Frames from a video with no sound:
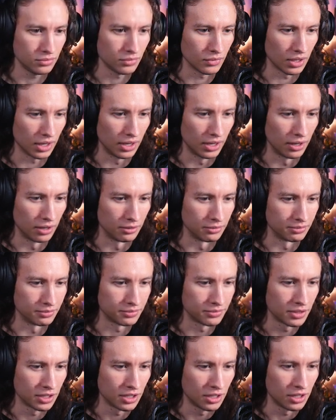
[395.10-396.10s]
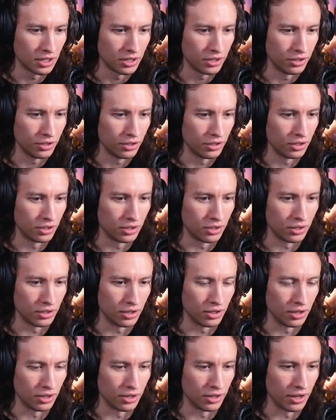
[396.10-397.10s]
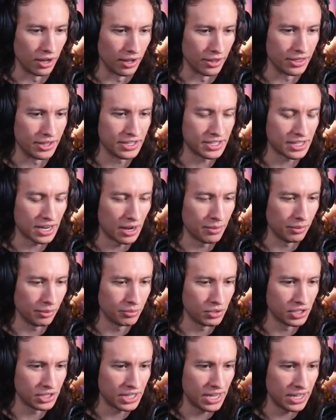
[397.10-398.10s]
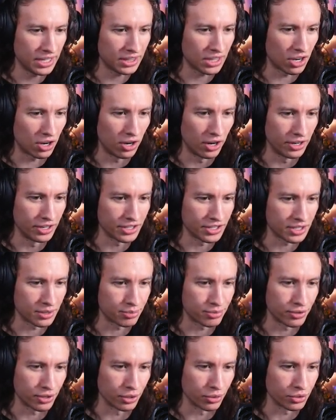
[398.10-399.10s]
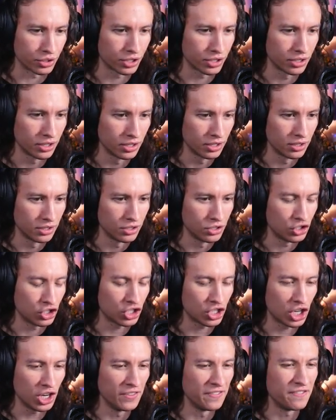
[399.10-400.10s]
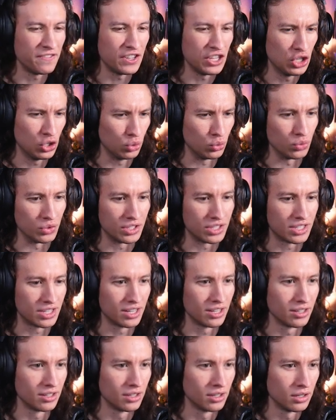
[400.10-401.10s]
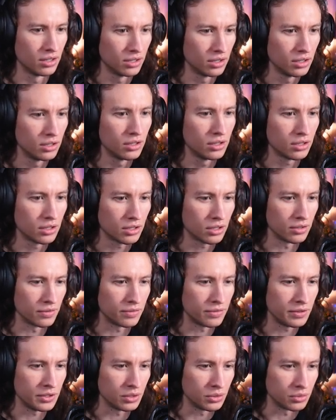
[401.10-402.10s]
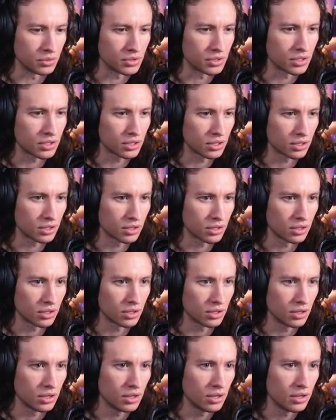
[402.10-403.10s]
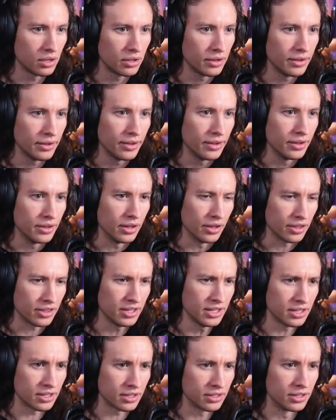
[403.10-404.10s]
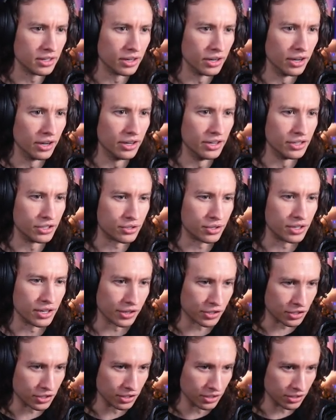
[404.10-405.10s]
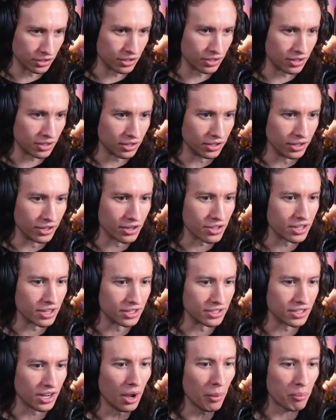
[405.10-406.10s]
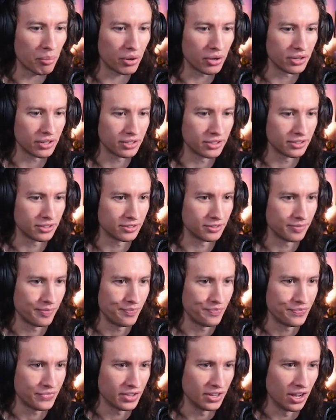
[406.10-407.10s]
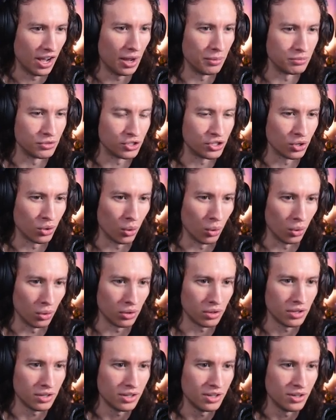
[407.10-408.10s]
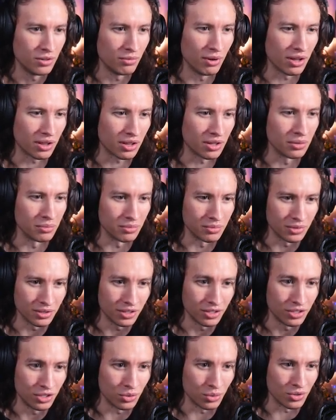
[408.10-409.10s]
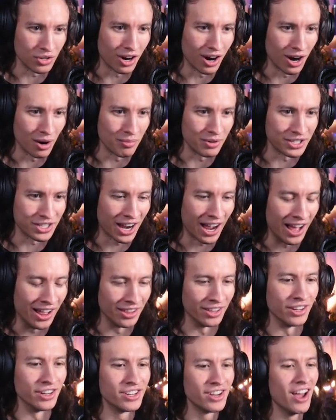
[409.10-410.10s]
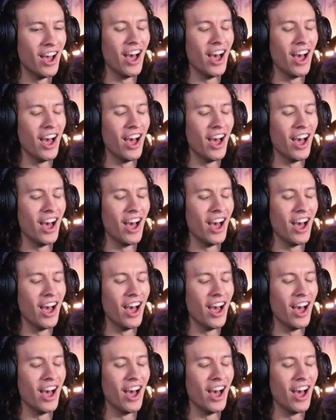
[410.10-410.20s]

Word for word: Um... This time I'm going to take the honest approach. Just confused. Confused. I think an introduction could clear things up. I'm Joel. Welcome to Garbage Island.